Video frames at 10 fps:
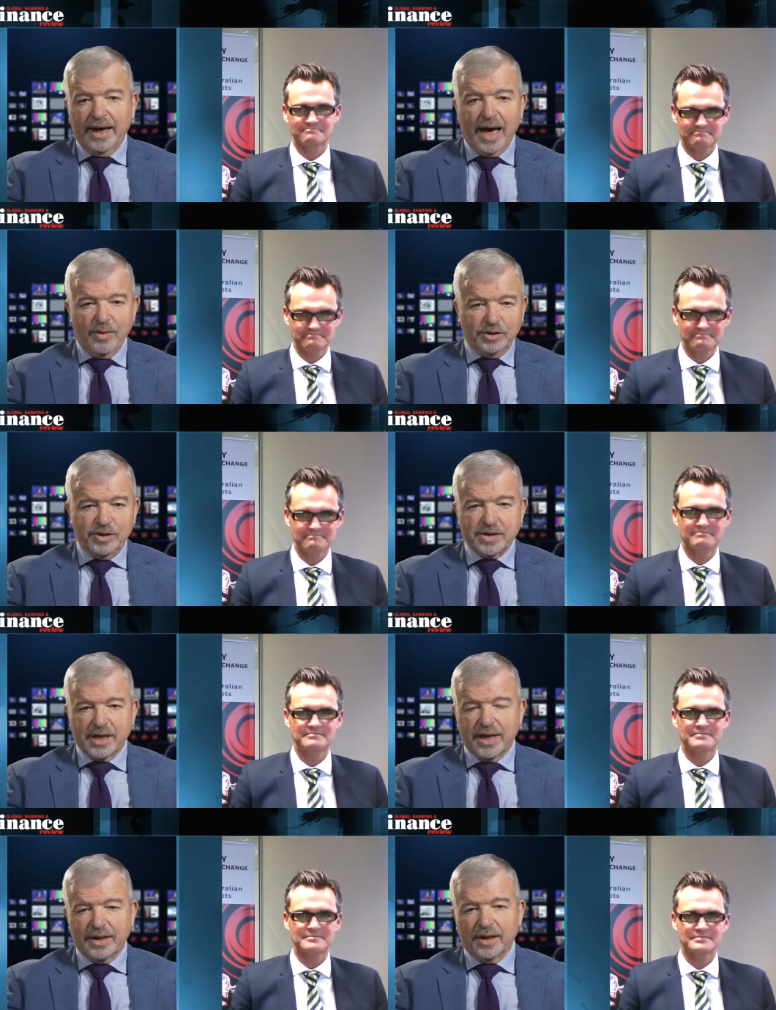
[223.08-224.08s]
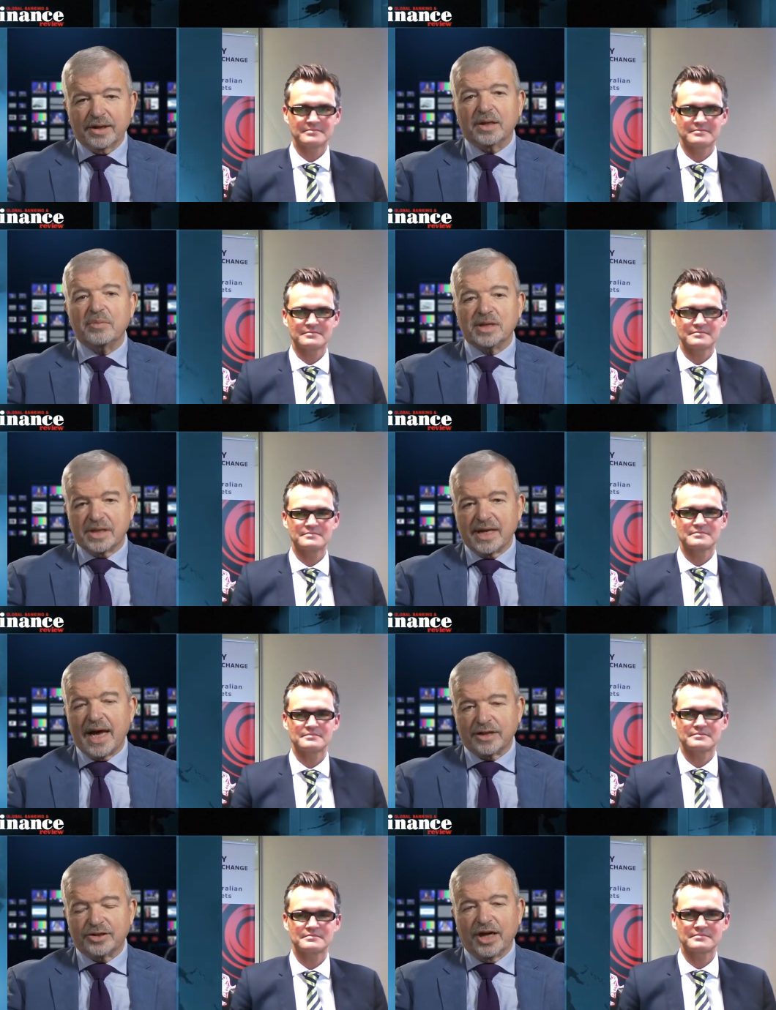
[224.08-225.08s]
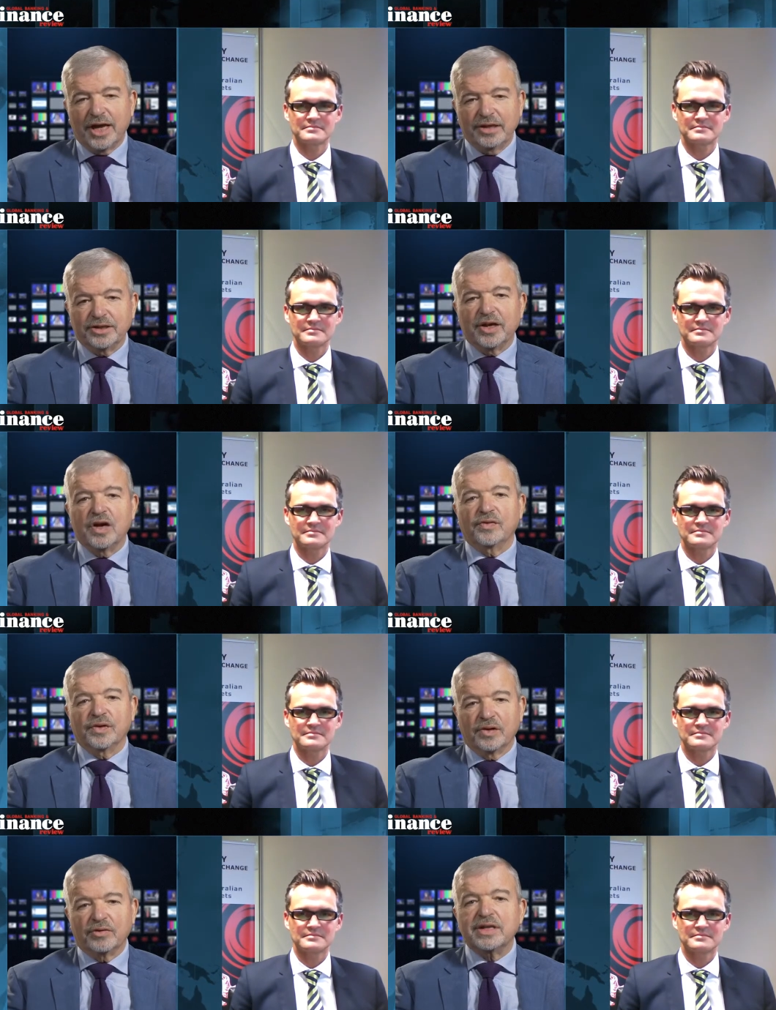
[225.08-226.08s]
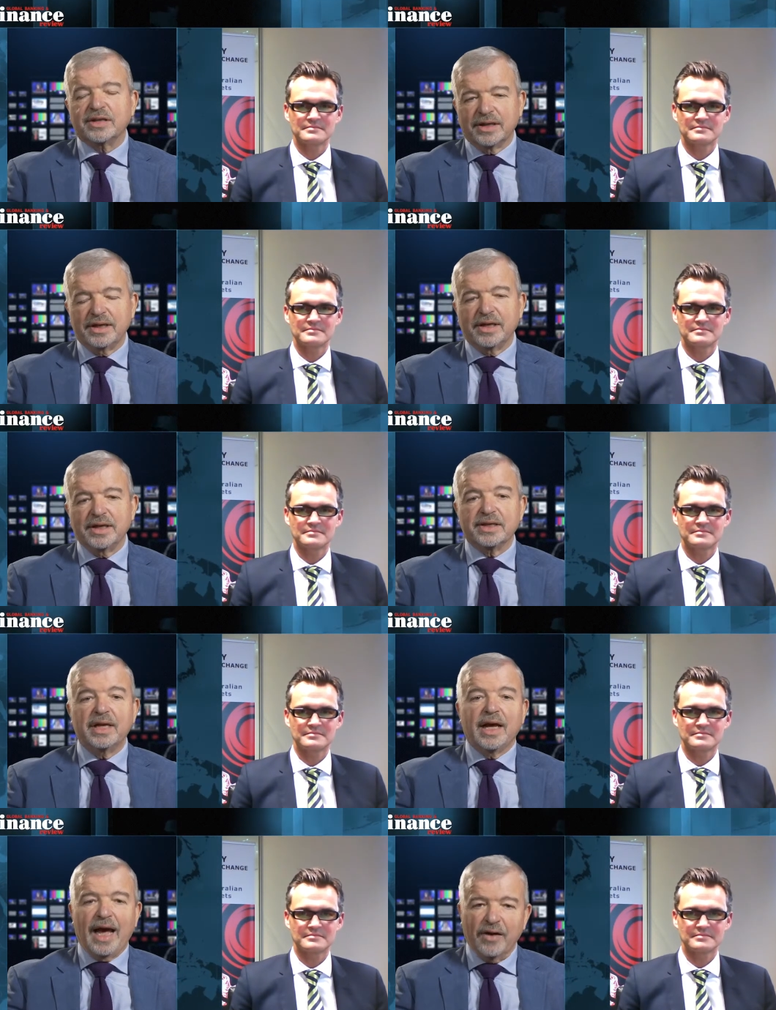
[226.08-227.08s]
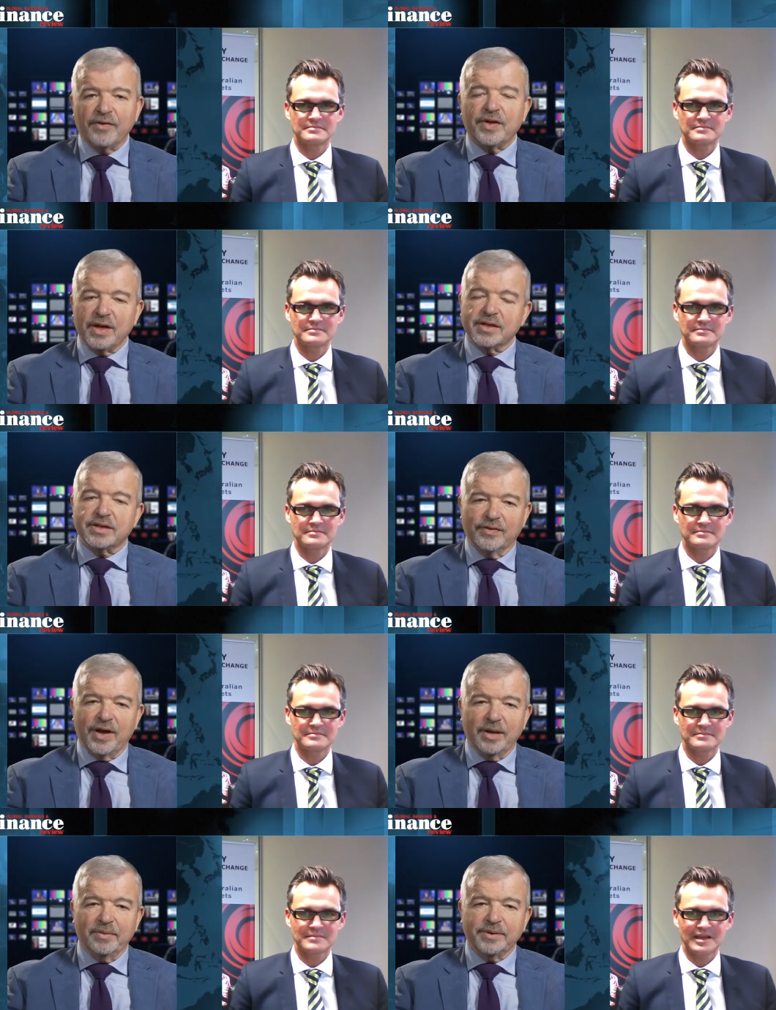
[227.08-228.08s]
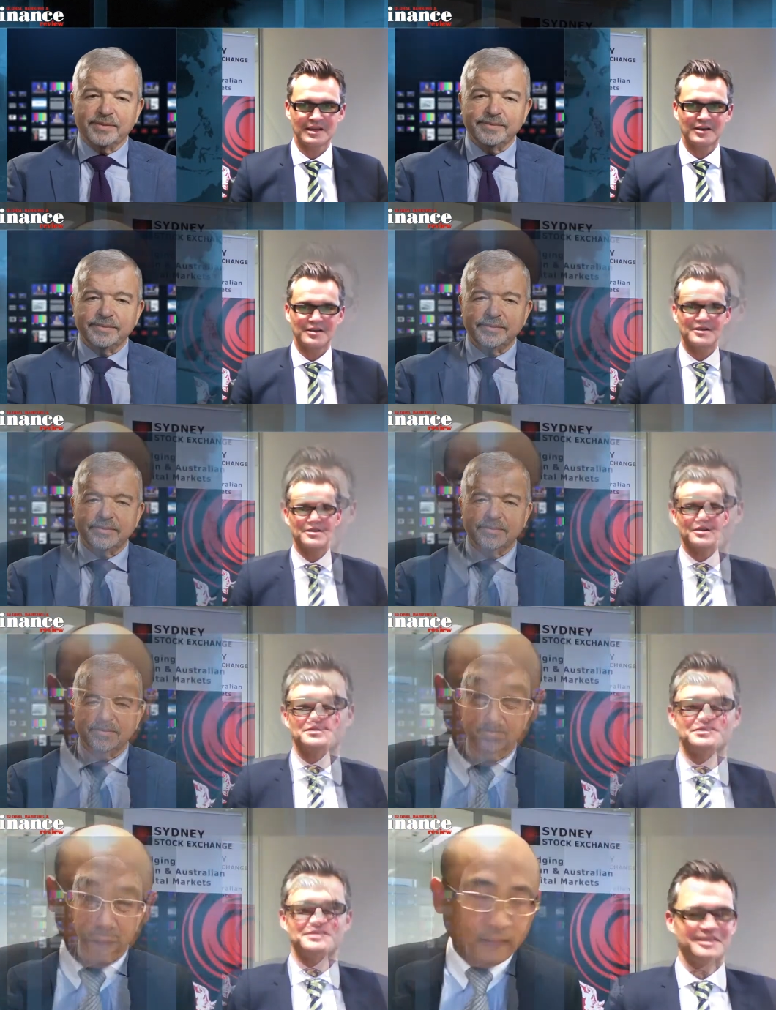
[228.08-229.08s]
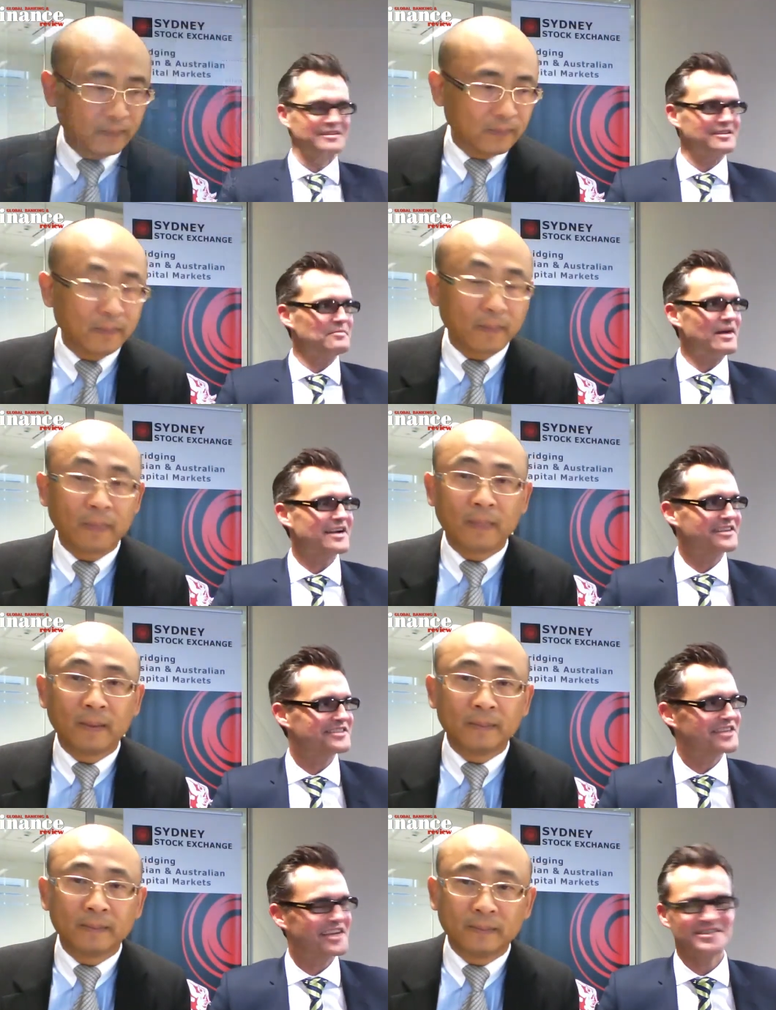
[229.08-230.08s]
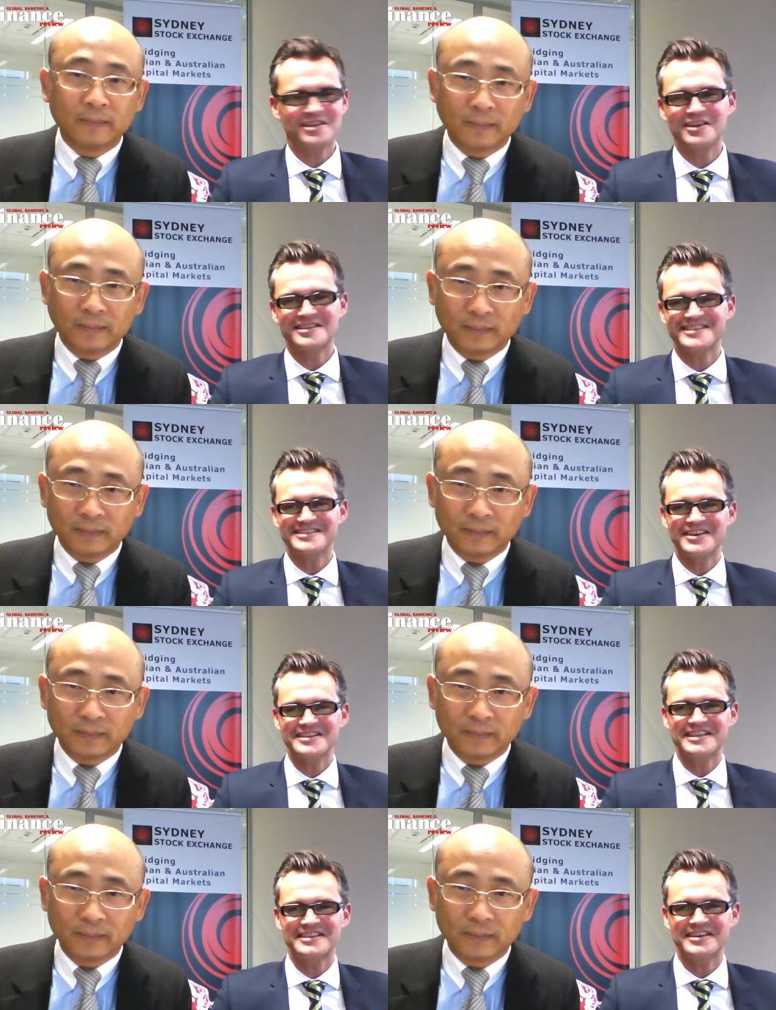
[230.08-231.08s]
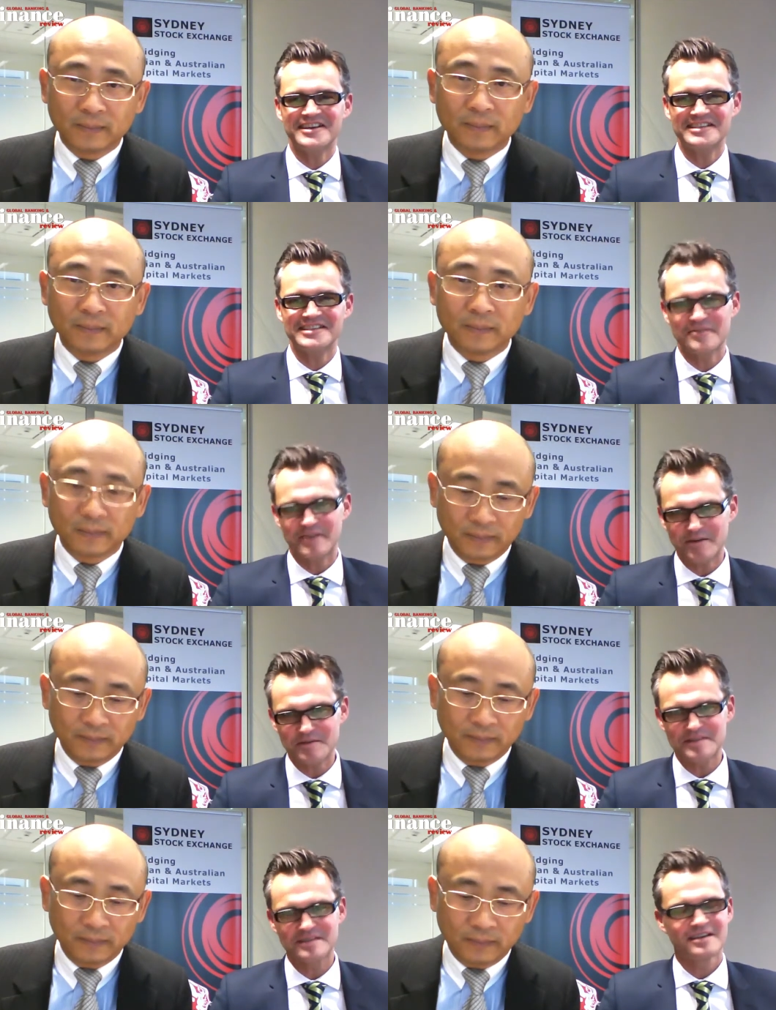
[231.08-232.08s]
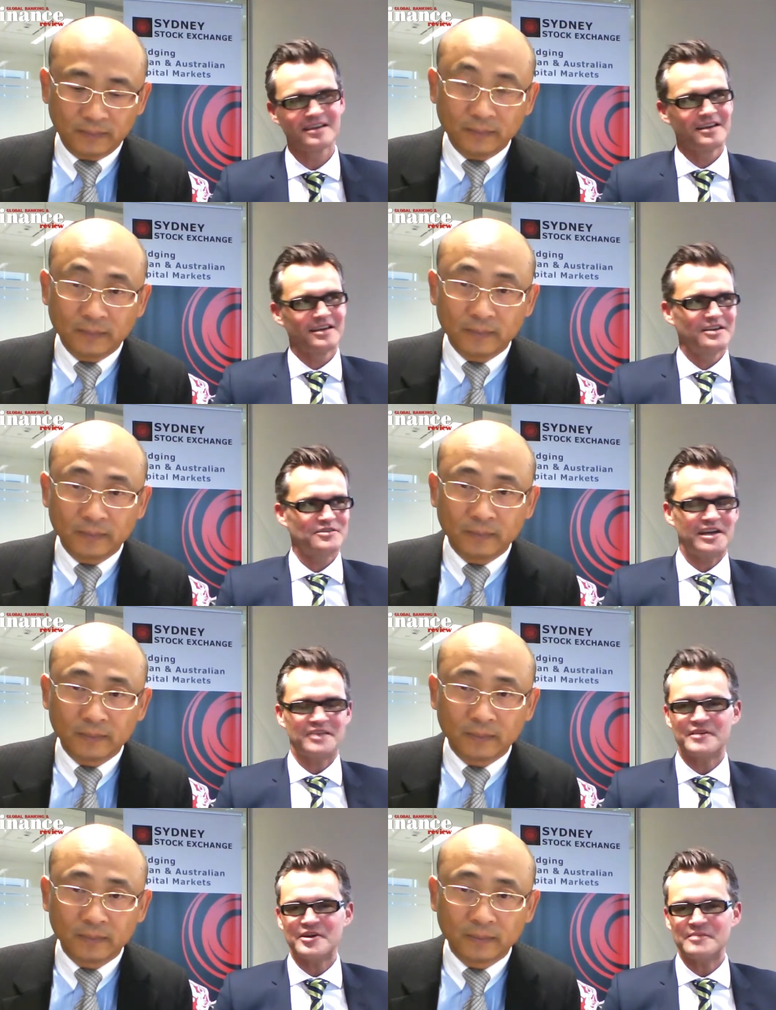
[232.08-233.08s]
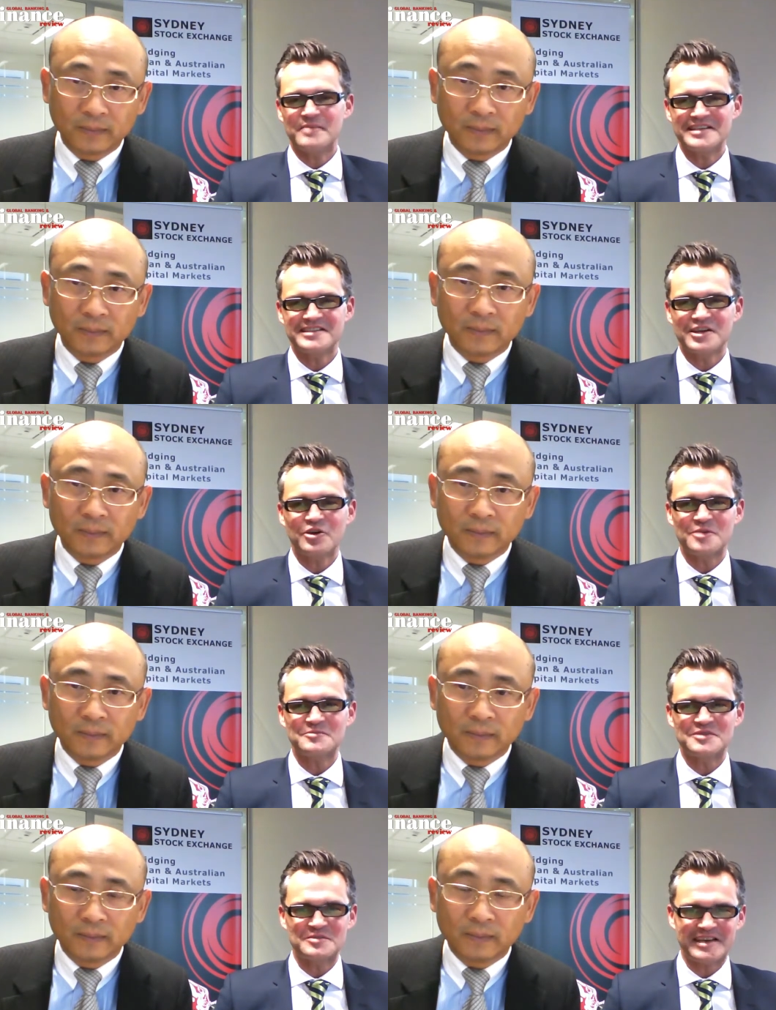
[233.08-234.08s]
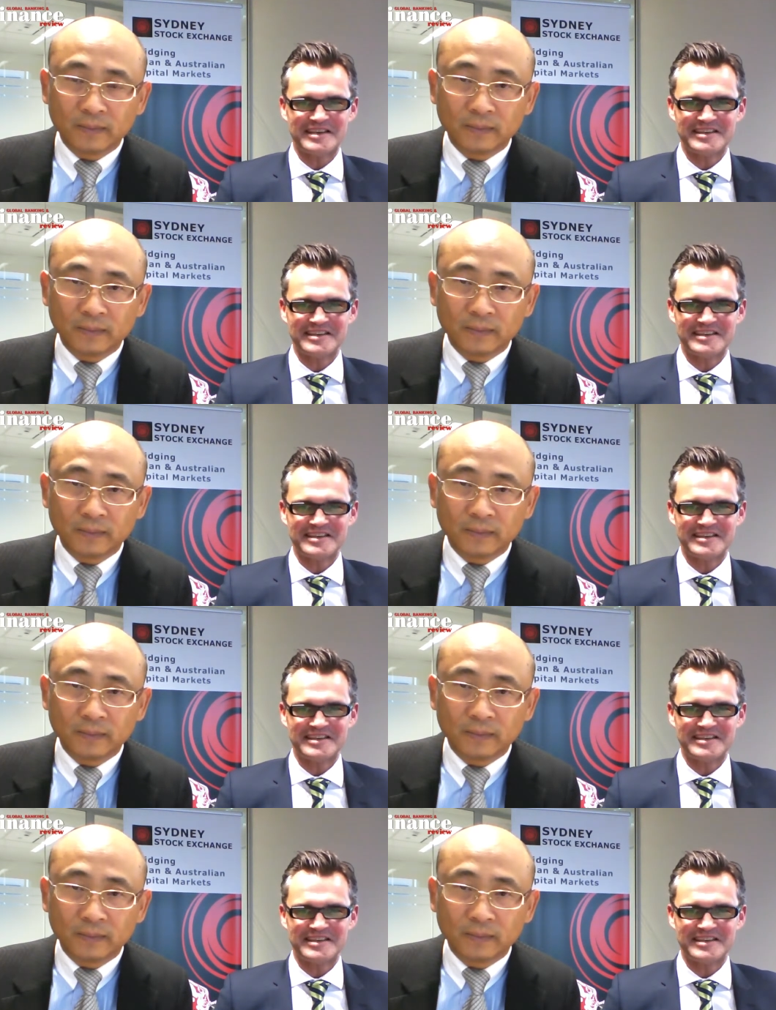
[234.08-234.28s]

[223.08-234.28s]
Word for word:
Speaker 1: How would you say that the business has changed over the recent years? How have things developed?
Speaker 2: Gosh, the market has changed a lot since 1997. I was trading very basic gold options back in